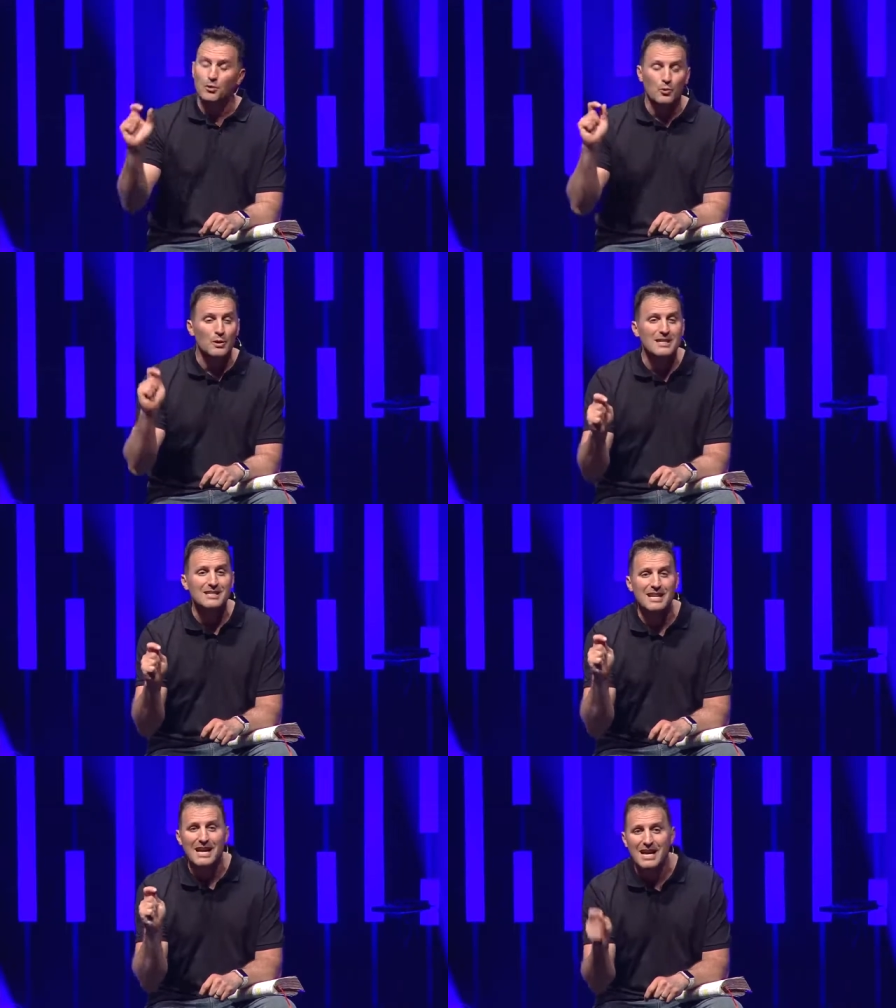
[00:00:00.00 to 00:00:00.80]
And the
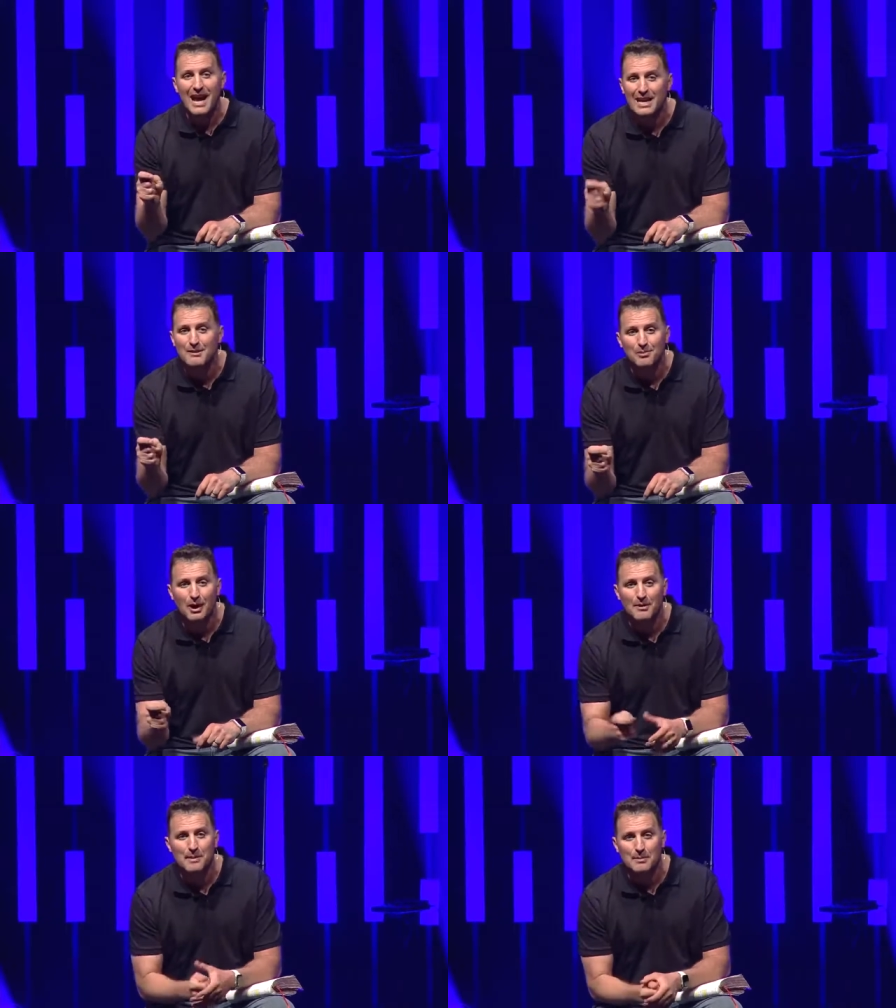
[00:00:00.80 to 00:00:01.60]
reason he hated
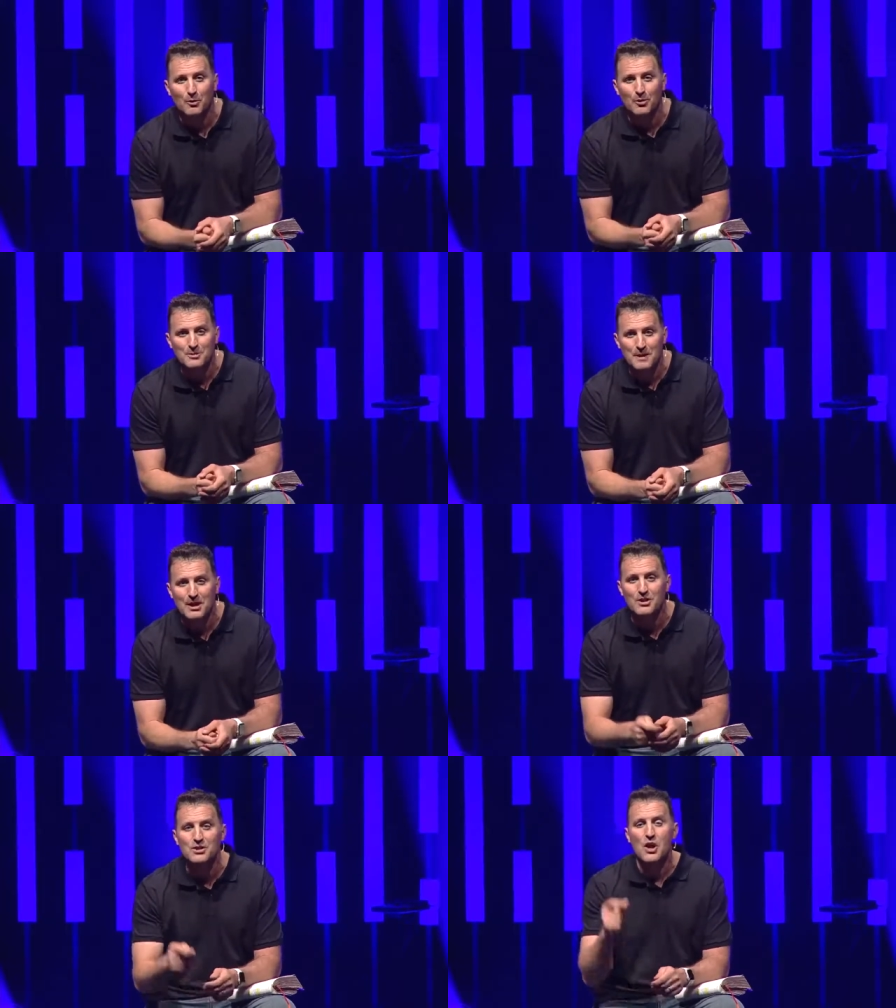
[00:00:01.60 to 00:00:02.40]
blind people is
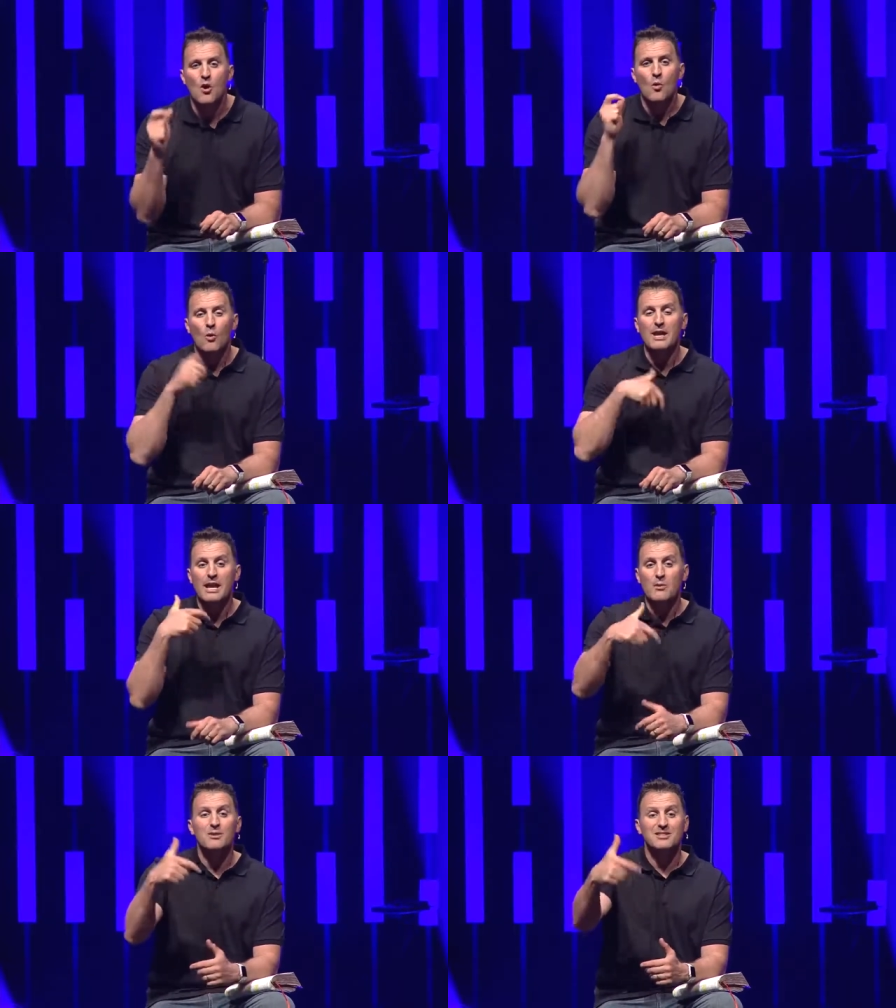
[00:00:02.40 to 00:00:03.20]
because when
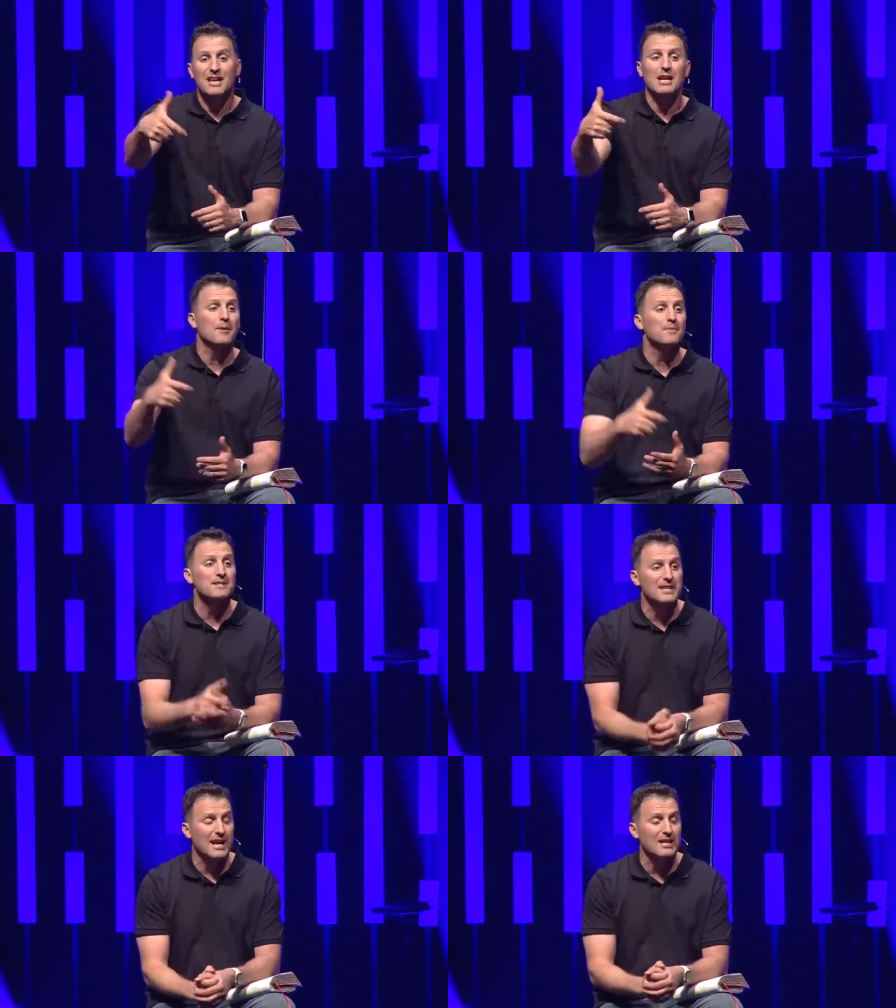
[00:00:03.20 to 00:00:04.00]
he was setting up
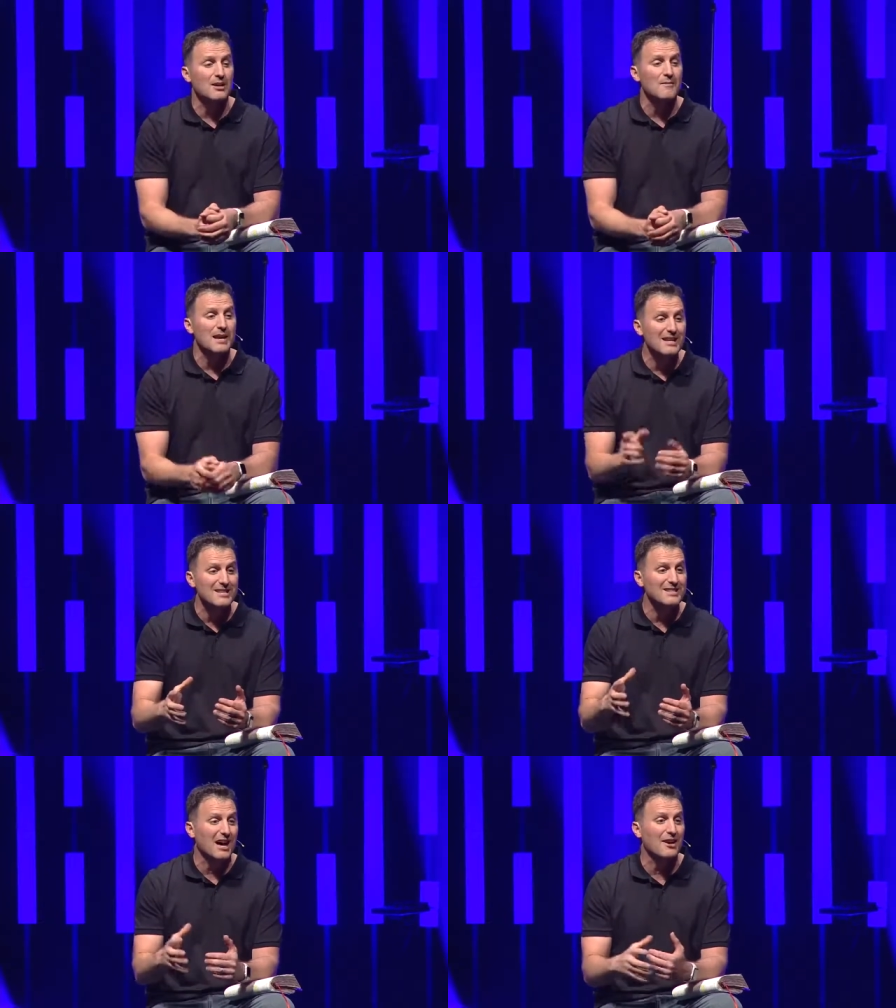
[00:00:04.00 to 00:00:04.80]
his kingdom, he
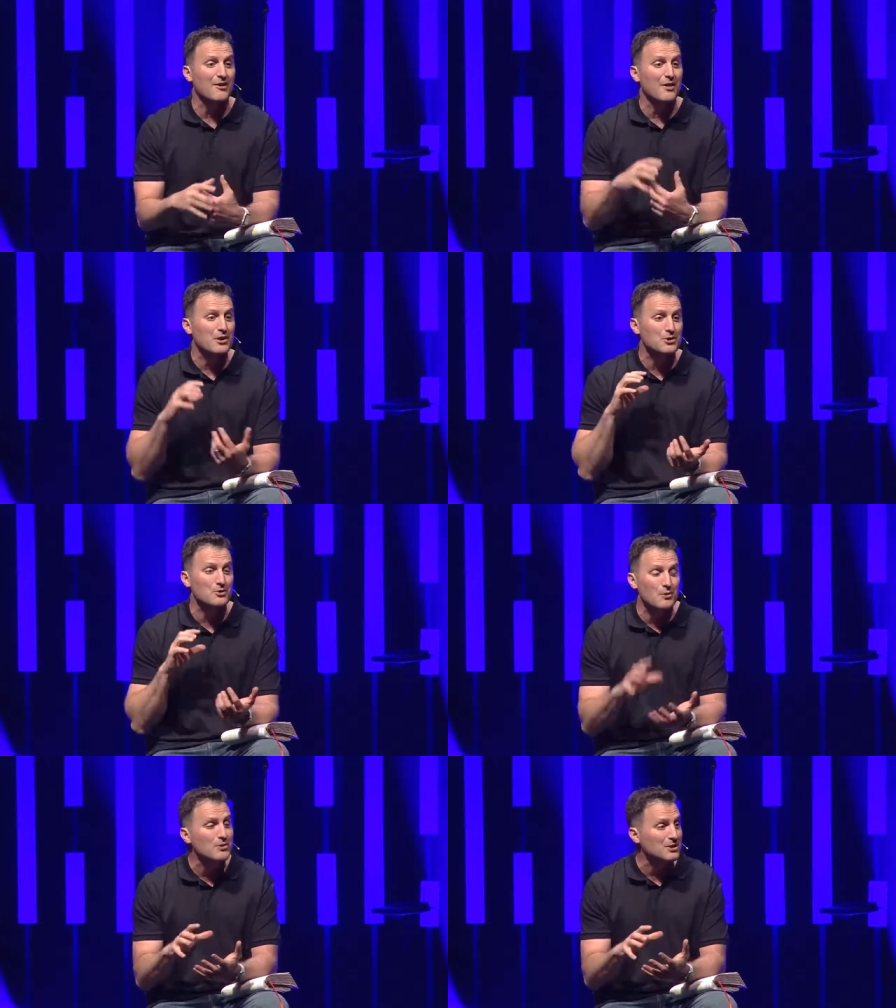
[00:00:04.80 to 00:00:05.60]
decided that
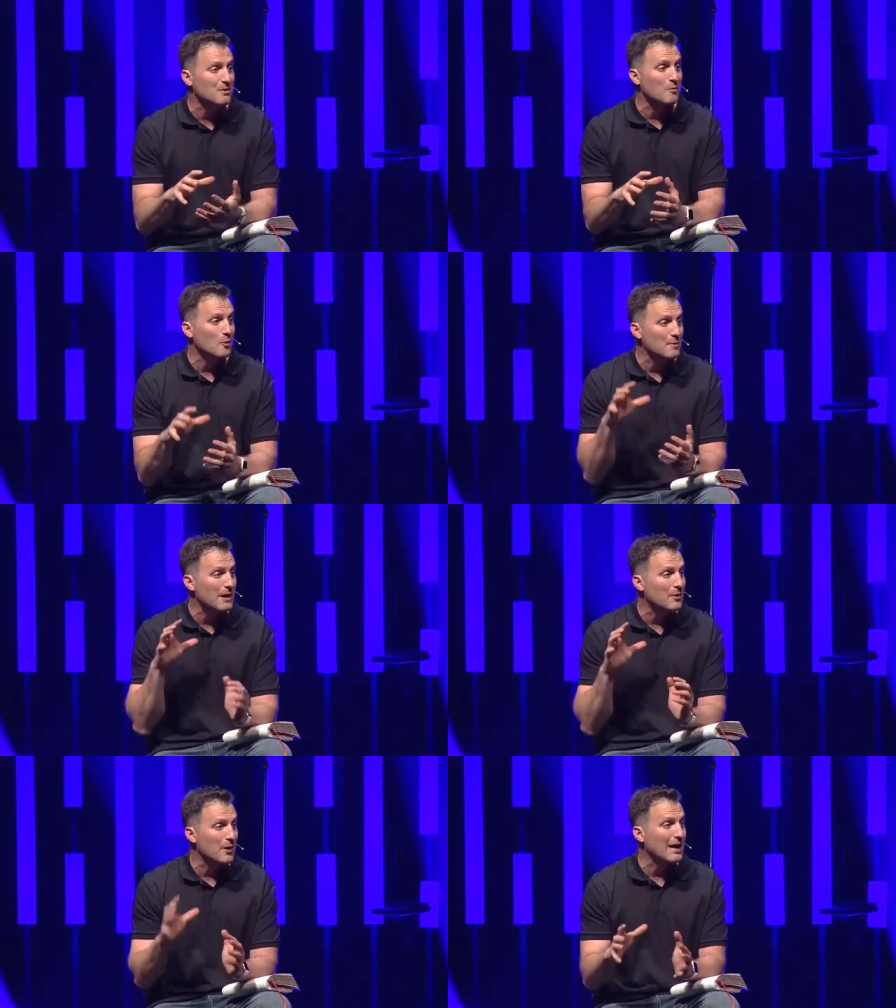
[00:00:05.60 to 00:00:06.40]
Jerusalem would
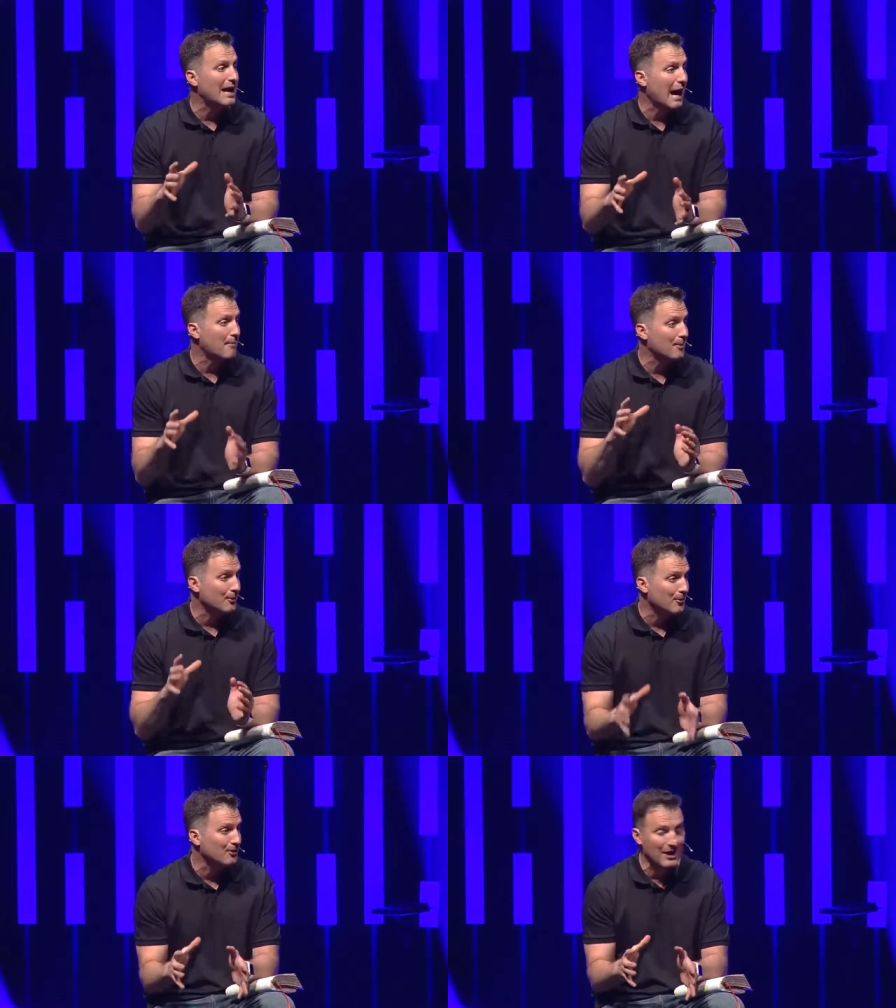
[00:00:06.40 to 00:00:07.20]
be a great
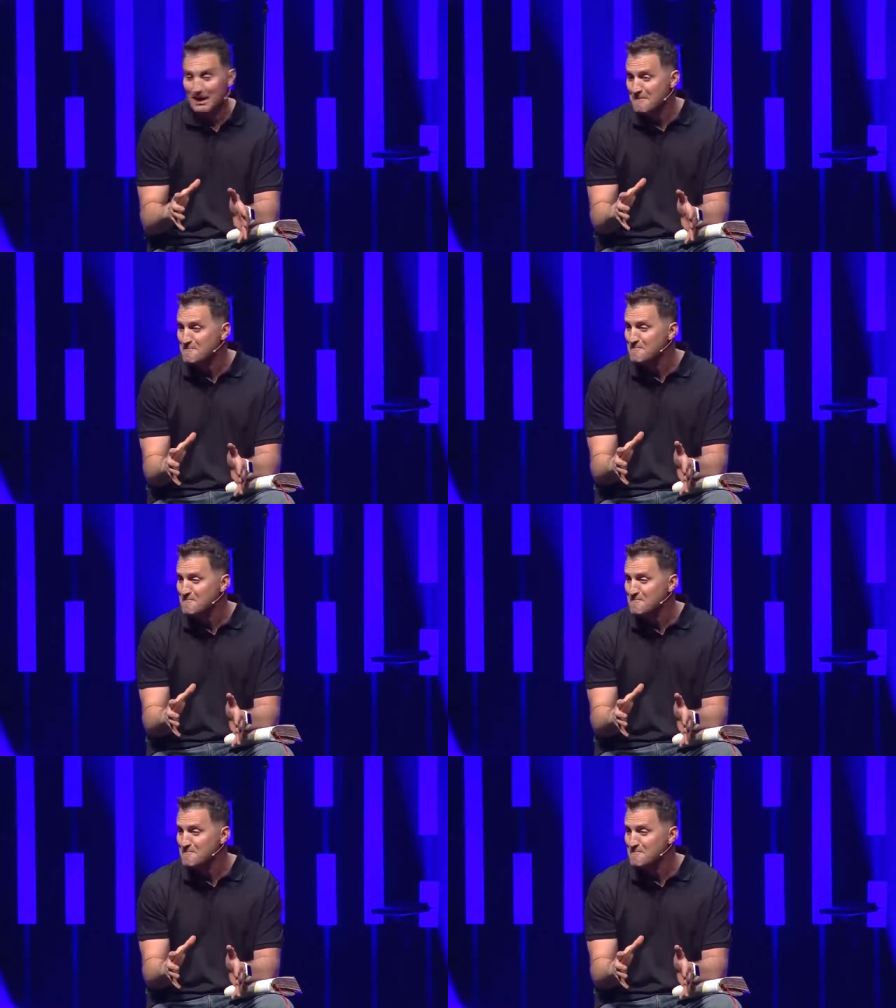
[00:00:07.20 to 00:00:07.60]
capital city.